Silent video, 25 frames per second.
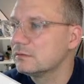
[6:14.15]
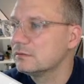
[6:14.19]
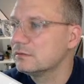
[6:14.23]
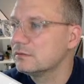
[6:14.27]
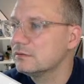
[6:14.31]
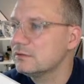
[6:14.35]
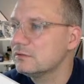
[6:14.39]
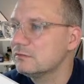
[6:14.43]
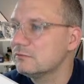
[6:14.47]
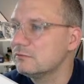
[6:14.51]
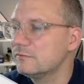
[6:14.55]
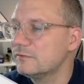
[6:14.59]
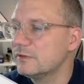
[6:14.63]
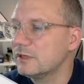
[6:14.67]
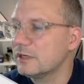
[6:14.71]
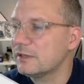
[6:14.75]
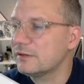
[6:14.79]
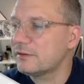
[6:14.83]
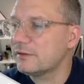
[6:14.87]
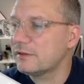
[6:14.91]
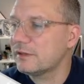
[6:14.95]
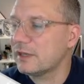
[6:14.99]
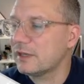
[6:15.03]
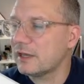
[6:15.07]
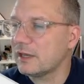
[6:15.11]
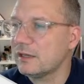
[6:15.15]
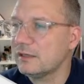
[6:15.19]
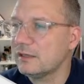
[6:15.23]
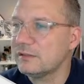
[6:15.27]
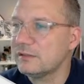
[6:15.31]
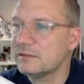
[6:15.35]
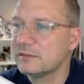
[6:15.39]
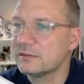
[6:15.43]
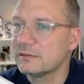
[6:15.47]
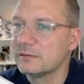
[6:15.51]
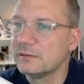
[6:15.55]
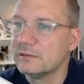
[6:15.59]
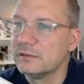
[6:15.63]
So we've got that.
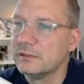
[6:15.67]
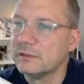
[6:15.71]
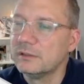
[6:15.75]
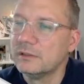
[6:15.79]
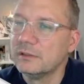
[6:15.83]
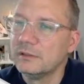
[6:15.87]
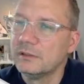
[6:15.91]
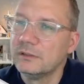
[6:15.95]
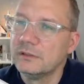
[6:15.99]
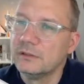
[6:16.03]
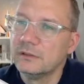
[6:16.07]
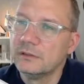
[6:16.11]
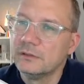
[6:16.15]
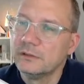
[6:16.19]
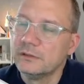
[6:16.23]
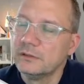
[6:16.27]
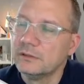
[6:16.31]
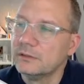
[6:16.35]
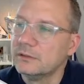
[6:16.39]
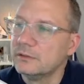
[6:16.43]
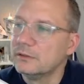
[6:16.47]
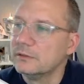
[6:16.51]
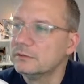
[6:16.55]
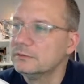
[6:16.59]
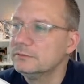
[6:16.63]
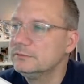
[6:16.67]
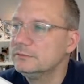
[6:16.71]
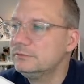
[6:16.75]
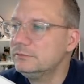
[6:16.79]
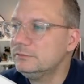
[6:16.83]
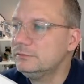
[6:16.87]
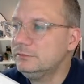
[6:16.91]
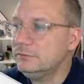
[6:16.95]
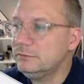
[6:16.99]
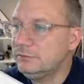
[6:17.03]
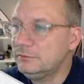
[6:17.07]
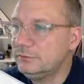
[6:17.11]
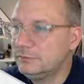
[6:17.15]

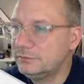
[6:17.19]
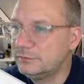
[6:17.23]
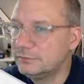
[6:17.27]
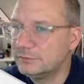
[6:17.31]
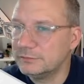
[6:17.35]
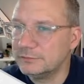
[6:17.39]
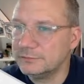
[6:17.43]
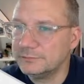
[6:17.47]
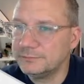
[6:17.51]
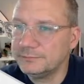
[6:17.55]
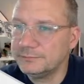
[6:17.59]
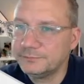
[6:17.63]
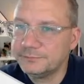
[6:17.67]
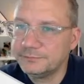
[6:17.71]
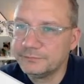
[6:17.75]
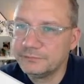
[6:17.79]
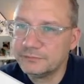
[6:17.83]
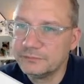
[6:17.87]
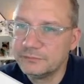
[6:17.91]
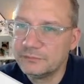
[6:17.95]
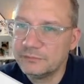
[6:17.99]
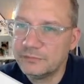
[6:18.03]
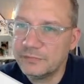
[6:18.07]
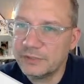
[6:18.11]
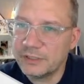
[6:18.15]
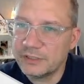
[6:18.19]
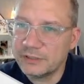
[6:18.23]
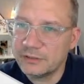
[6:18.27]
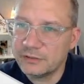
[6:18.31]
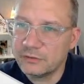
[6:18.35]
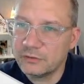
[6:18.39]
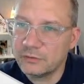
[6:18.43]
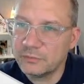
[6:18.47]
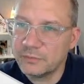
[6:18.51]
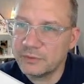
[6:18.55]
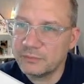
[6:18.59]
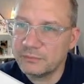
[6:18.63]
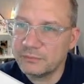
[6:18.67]
Make it a
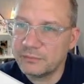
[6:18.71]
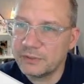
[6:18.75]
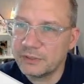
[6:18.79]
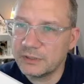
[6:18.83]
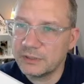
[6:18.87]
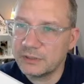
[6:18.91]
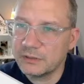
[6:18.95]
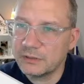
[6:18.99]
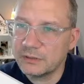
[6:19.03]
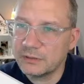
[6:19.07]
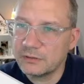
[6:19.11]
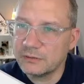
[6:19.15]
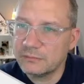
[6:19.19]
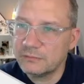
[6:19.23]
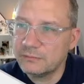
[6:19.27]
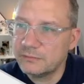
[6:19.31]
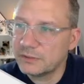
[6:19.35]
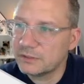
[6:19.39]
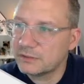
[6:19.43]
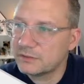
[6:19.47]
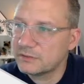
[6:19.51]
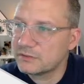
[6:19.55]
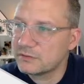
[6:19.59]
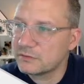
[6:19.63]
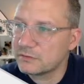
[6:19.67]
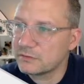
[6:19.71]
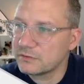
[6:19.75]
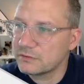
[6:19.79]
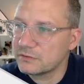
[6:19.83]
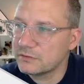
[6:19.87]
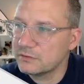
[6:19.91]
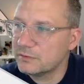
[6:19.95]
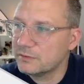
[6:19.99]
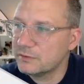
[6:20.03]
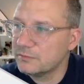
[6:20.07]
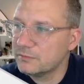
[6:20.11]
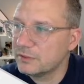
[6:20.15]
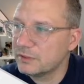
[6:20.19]
little bit bigger. Make the circles a
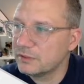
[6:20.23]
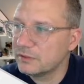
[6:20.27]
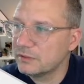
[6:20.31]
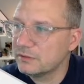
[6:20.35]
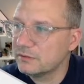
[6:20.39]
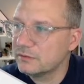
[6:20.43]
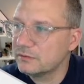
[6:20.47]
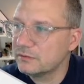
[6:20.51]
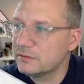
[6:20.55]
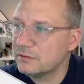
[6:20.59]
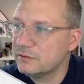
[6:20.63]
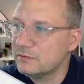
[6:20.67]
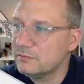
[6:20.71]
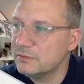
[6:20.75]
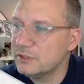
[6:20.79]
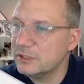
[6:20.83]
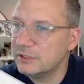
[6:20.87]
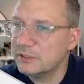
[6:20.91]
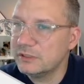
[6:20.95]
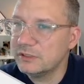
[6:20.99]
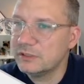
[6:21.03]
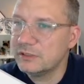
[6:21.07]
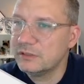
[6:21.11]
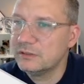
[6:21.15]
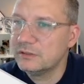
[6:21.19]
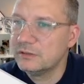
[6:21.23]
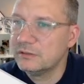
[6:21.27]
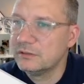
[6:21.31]
little bit bigger. Too big.